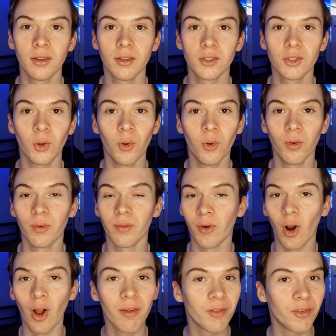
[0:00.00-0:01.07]
So,
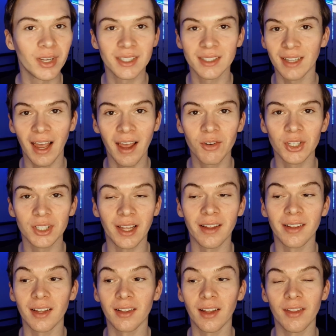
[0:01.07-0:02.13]
for all the reasons I have just
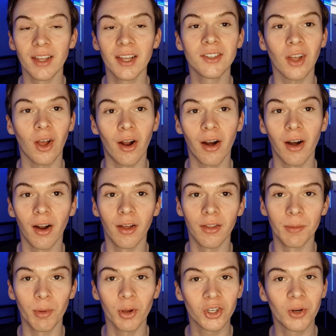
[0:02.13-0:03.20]
stated, these are
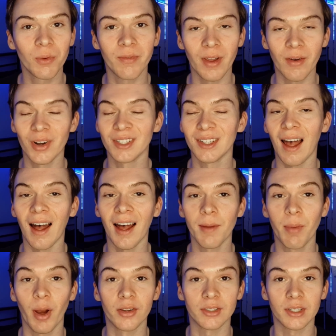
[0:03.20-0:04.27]
the booktube favourites I
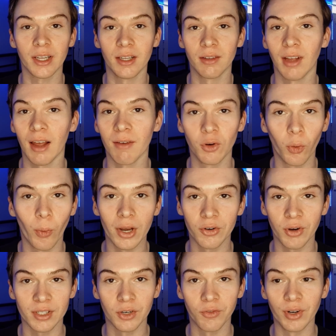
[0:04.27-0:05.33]
personally have no
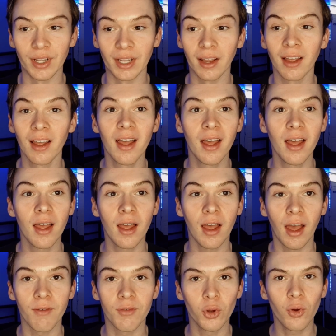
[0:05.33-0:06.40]
interest in reading.
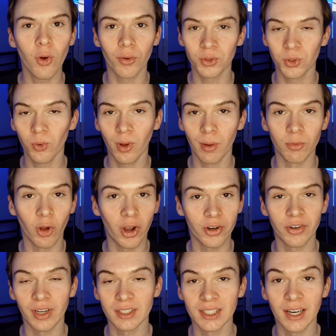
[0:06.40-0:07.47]
If you also are not
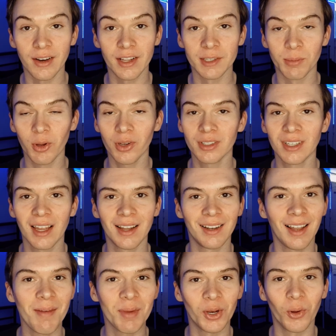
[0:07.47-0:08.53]
interested in these books,
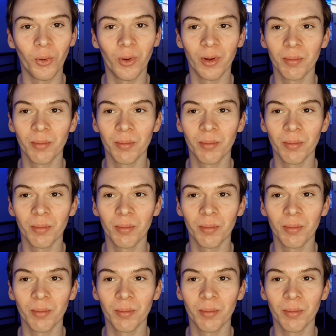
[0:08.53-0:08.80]
let me know.